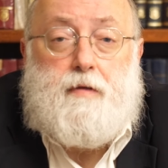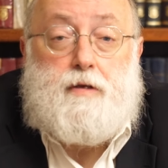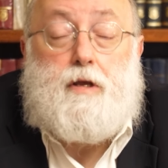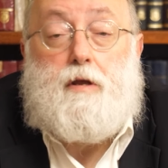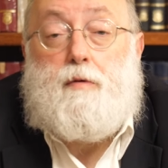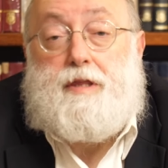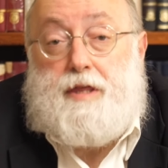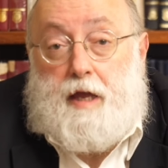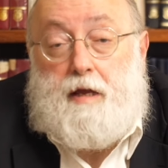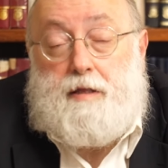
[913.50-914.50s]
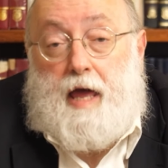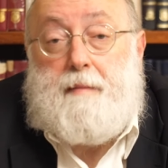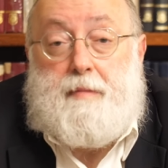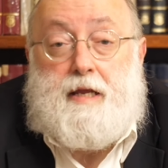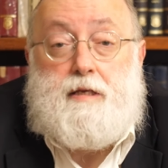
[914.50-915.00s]
So you would think
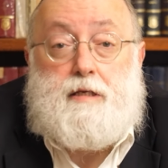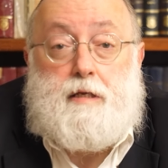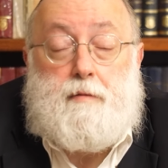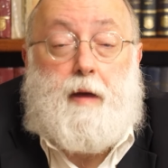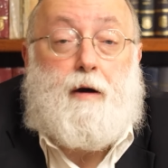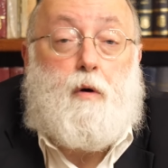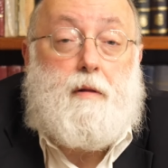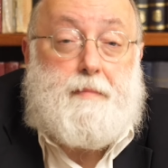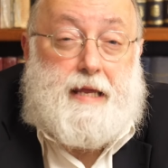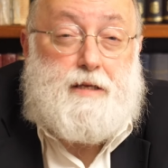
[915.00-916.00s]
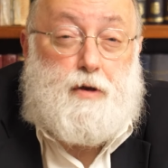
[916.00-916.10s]
that means, by all means,